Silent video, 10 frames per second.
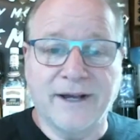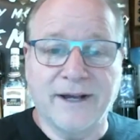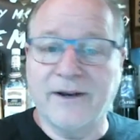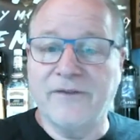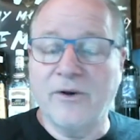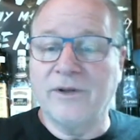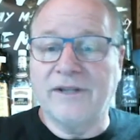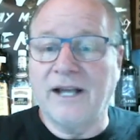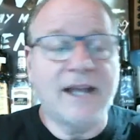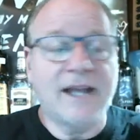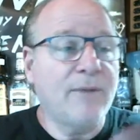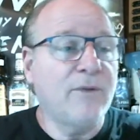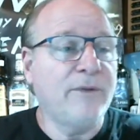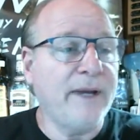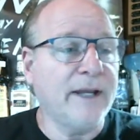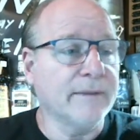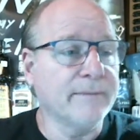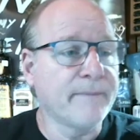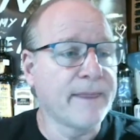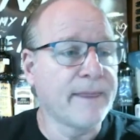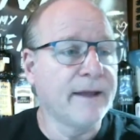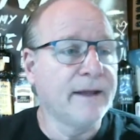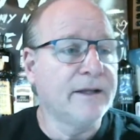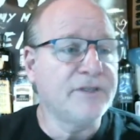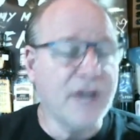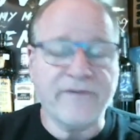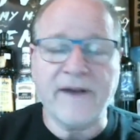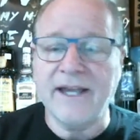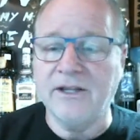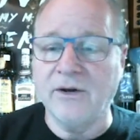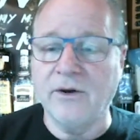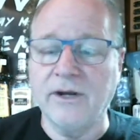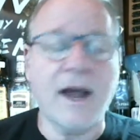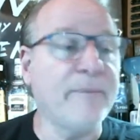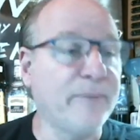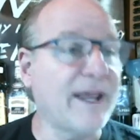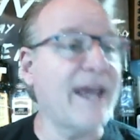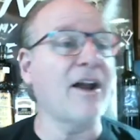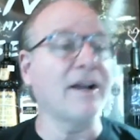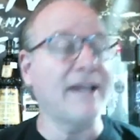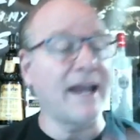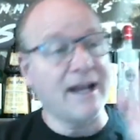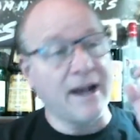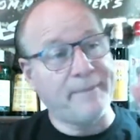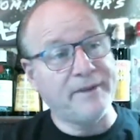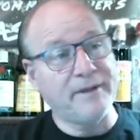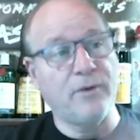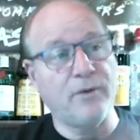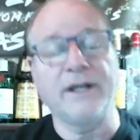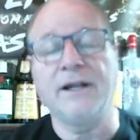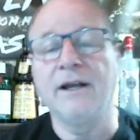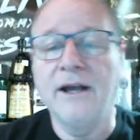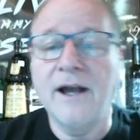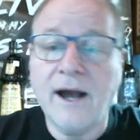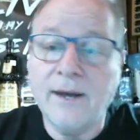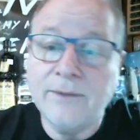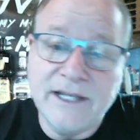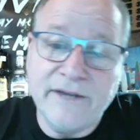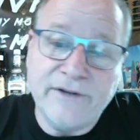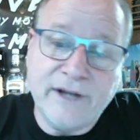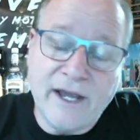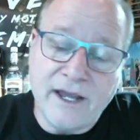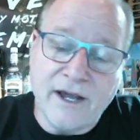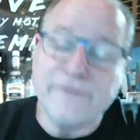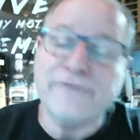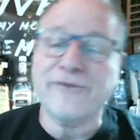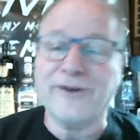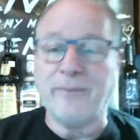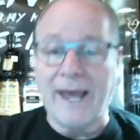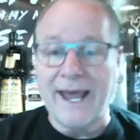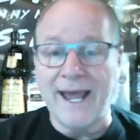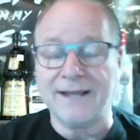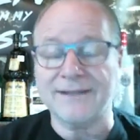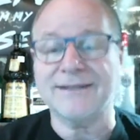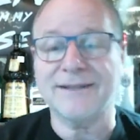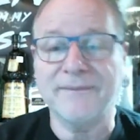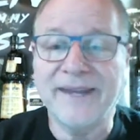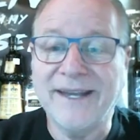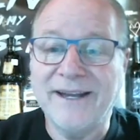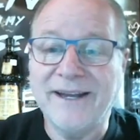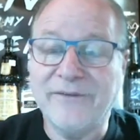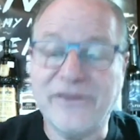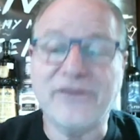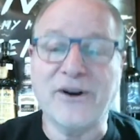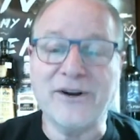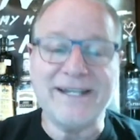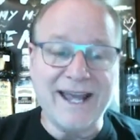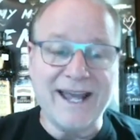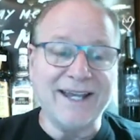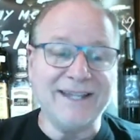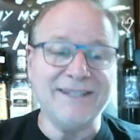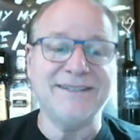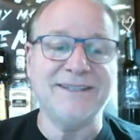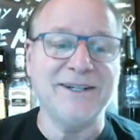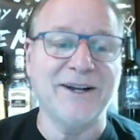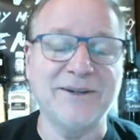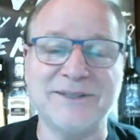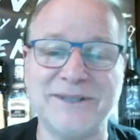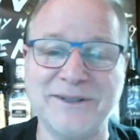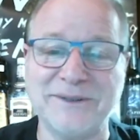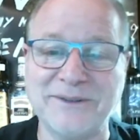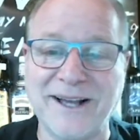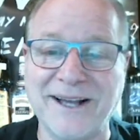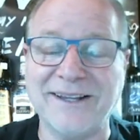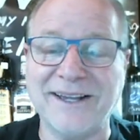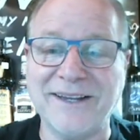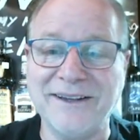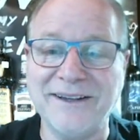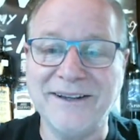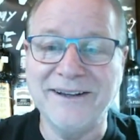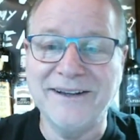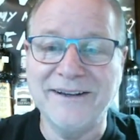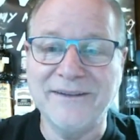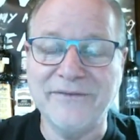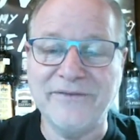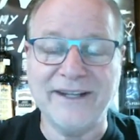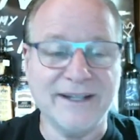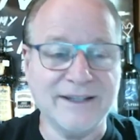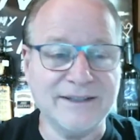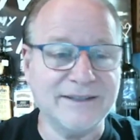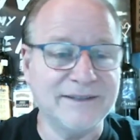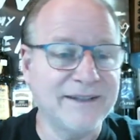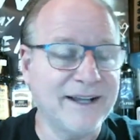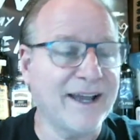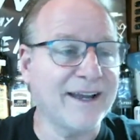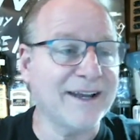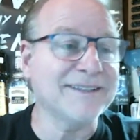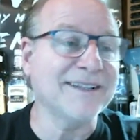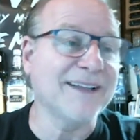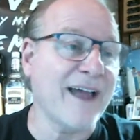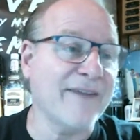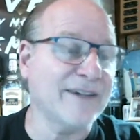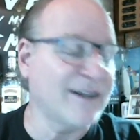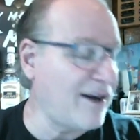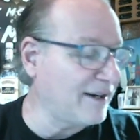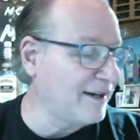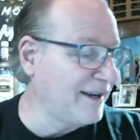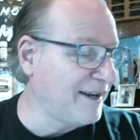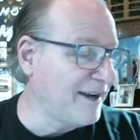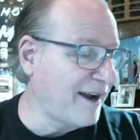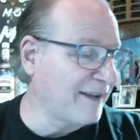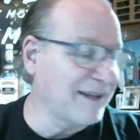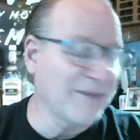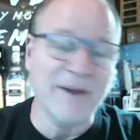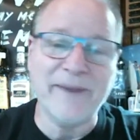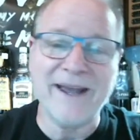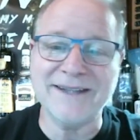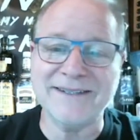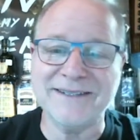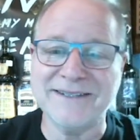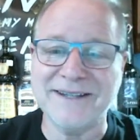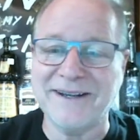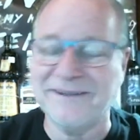I don't even know what Taylor ham would be. Jeff, how you doing? I plan on getting up in the morning. I was given a free pass for 30 days to go to LA Fitness, and I still haven't gone. I think my pass is